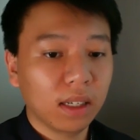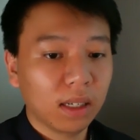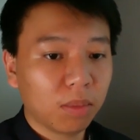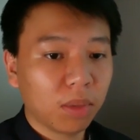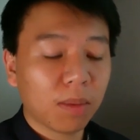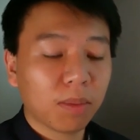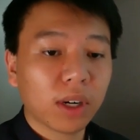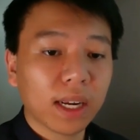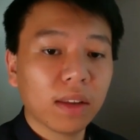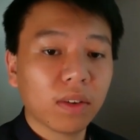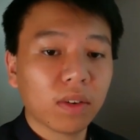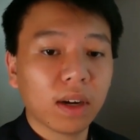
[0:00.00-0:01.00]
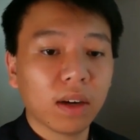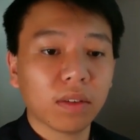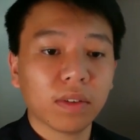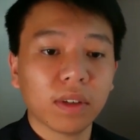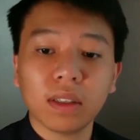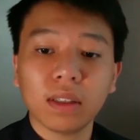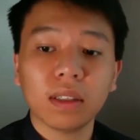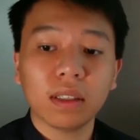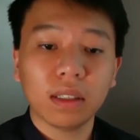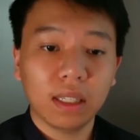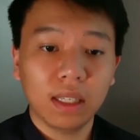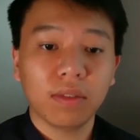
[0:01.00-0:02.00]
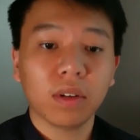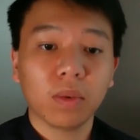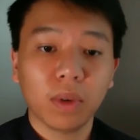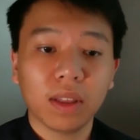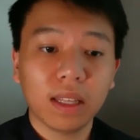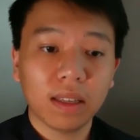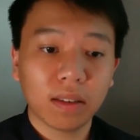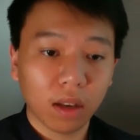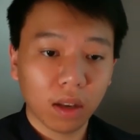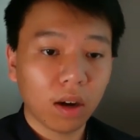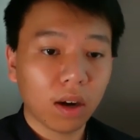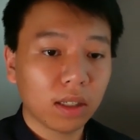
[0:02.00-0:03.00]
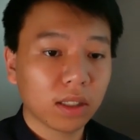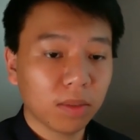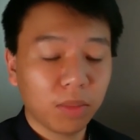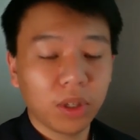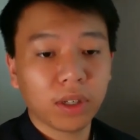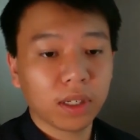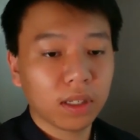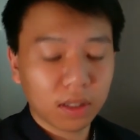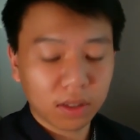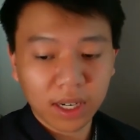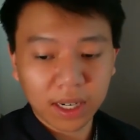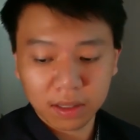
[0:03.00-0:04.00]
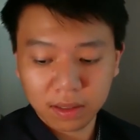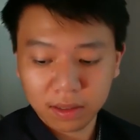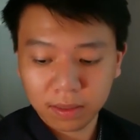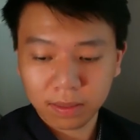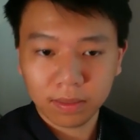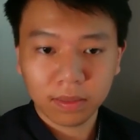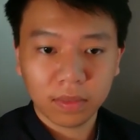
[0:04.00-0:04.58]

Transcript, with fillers: a proper answer out of it, even with these large computing constraints.